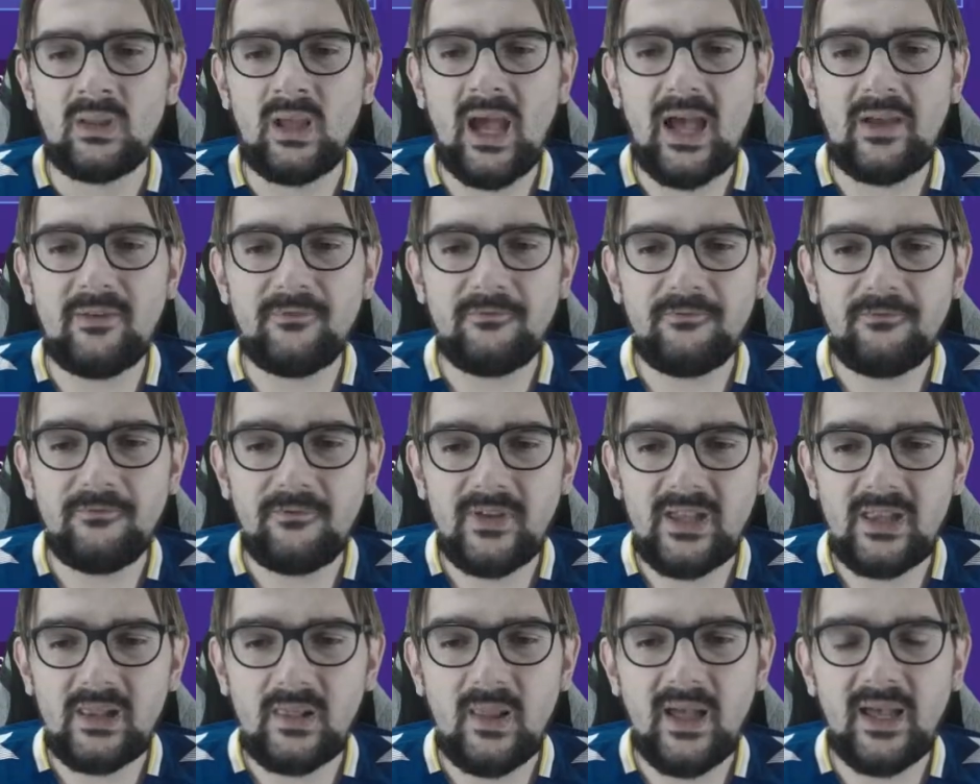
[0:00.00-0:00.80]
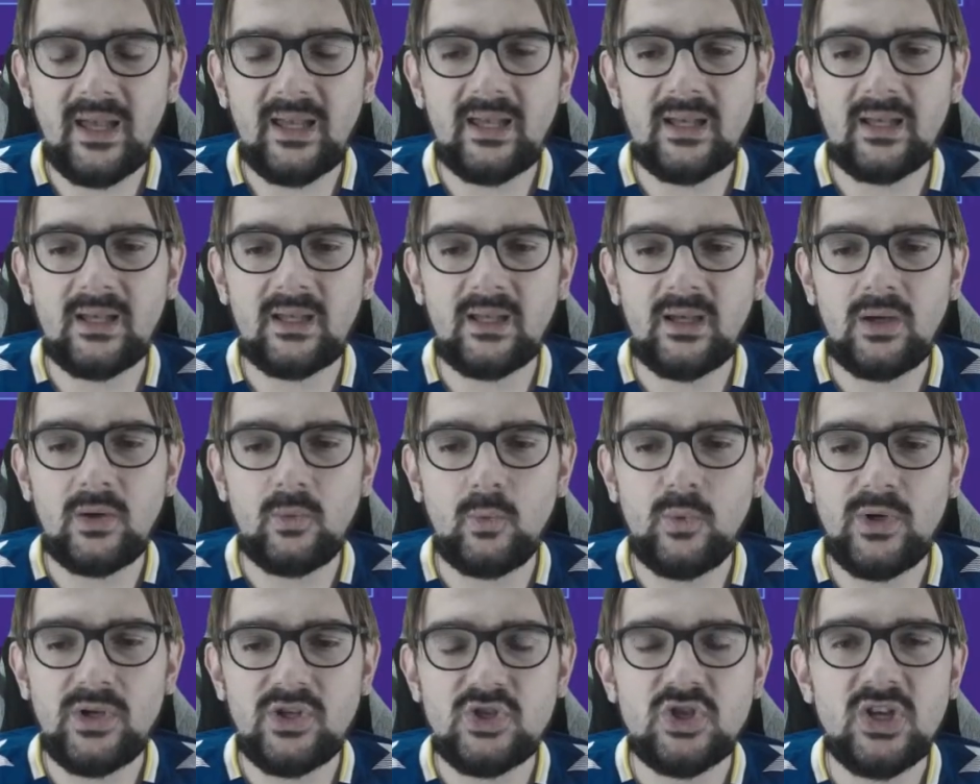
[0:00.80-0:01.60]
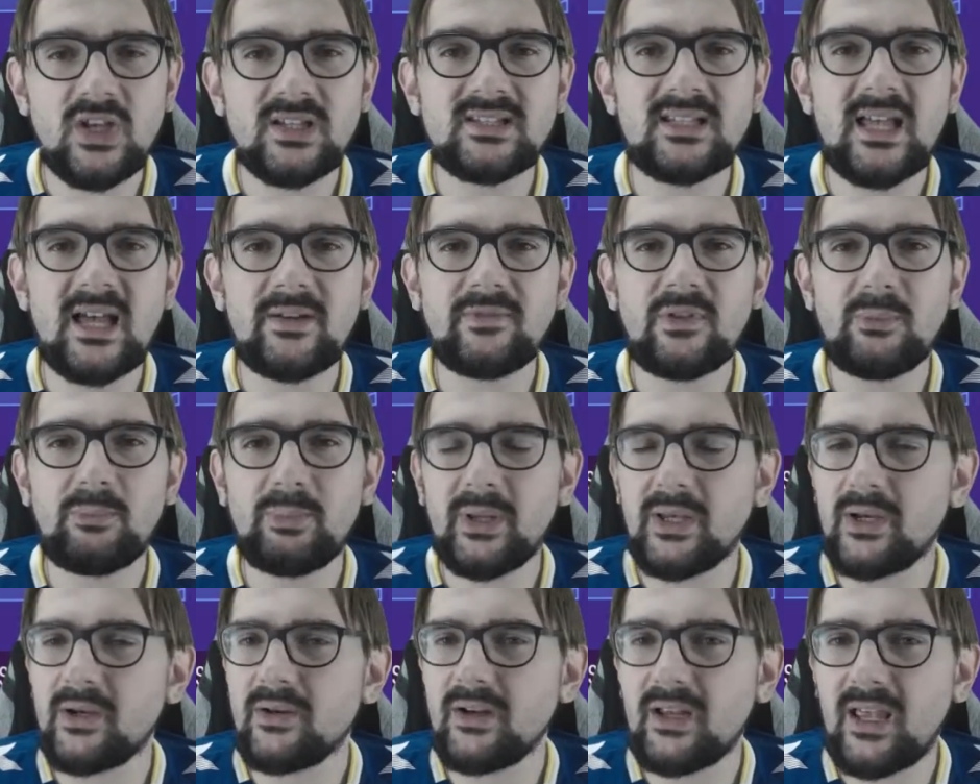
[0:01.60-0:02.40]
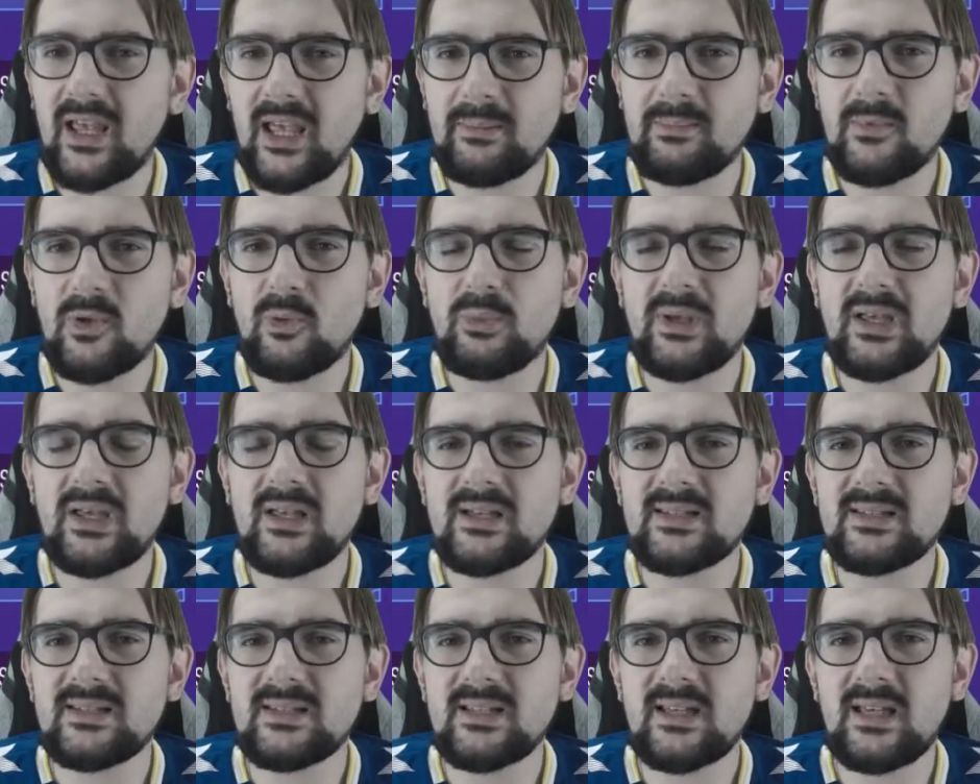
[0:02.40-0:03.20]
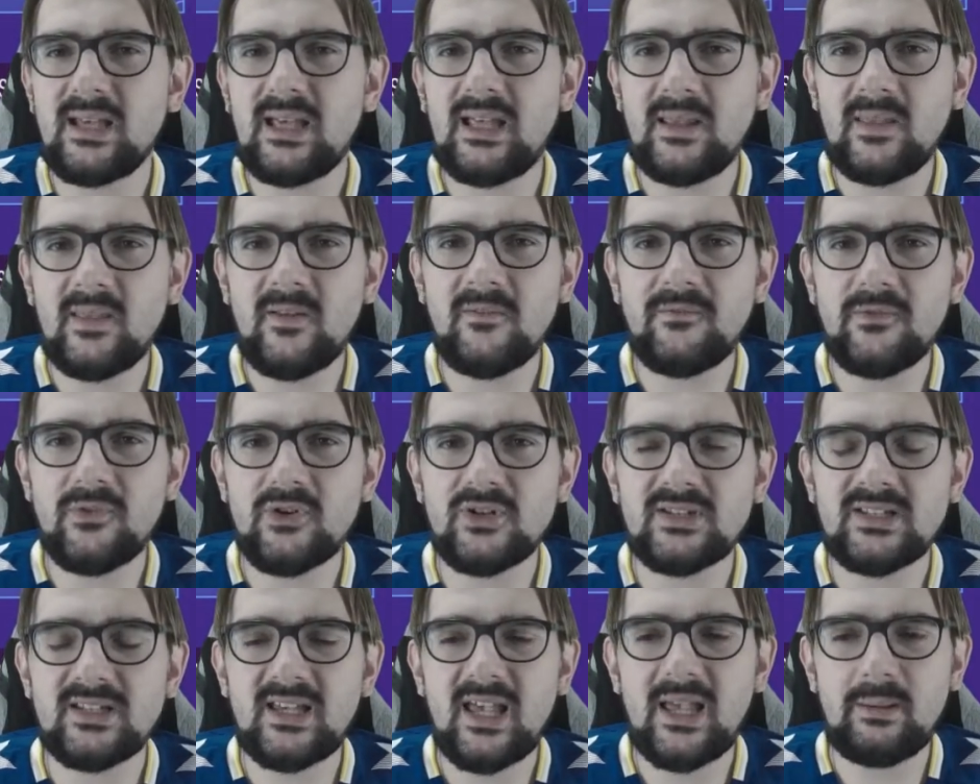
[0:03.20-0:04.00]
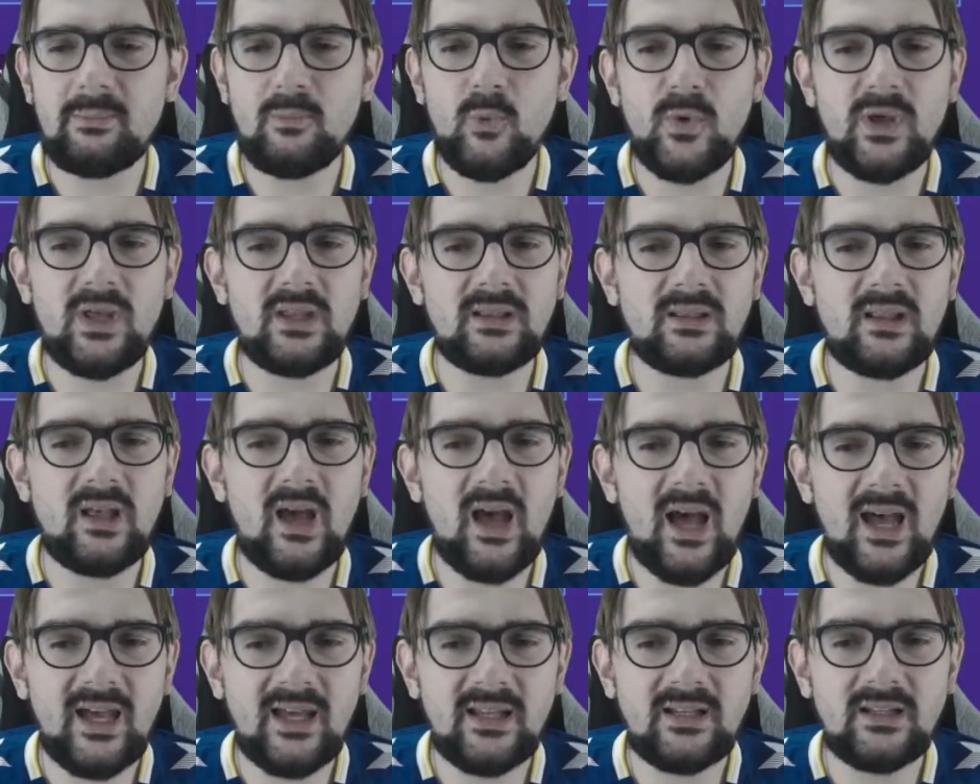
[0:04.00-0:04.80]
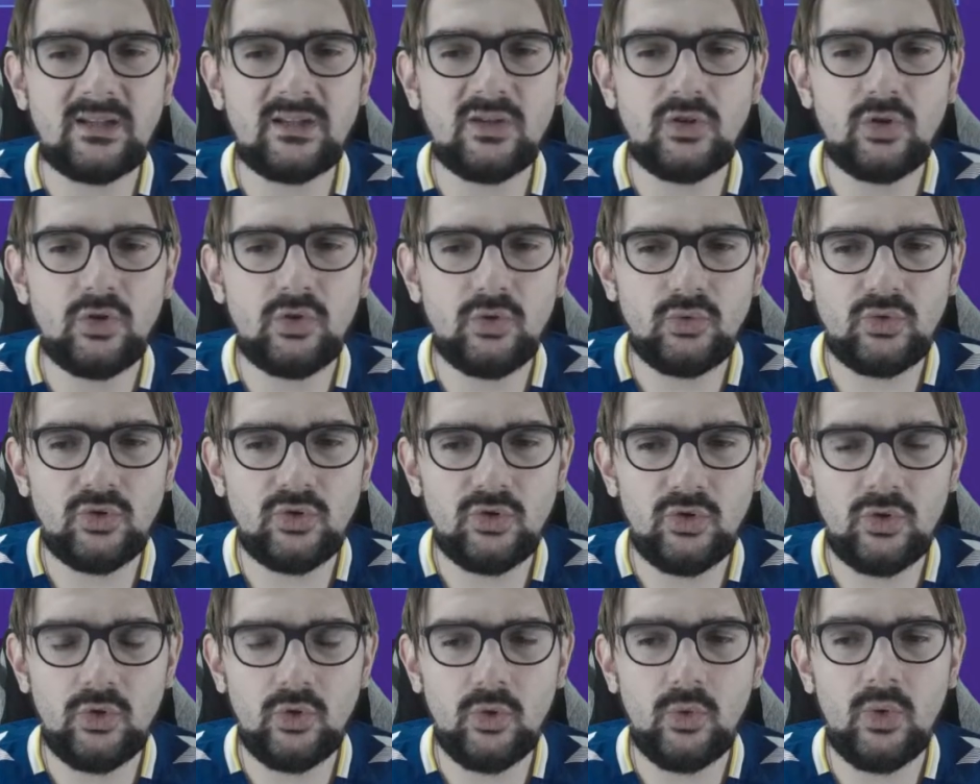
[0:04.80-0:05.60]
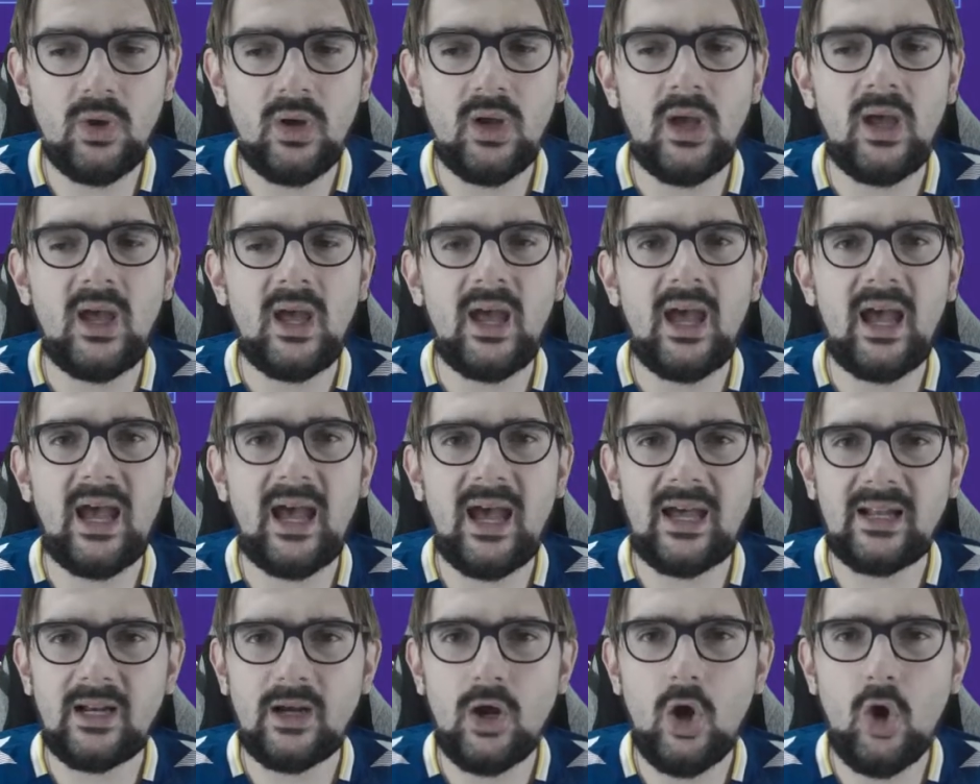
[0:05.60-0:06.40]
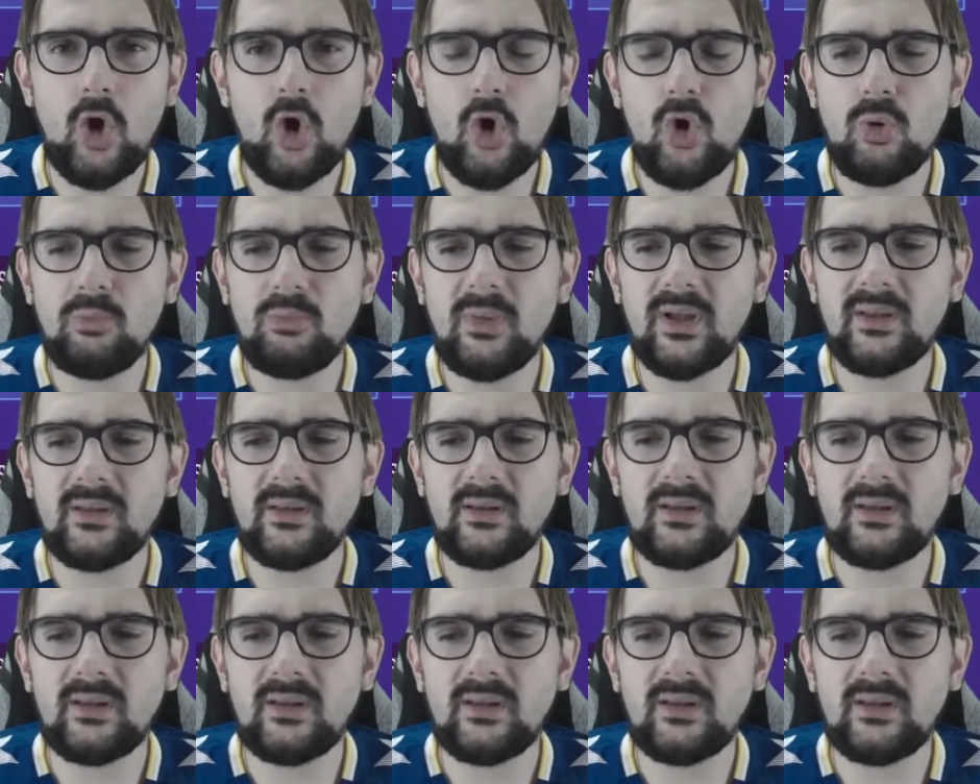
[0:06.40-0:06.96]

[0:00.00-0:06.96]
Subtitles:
I feel like we just have to play our game, though, because in the first game, we tied 2-2 at home.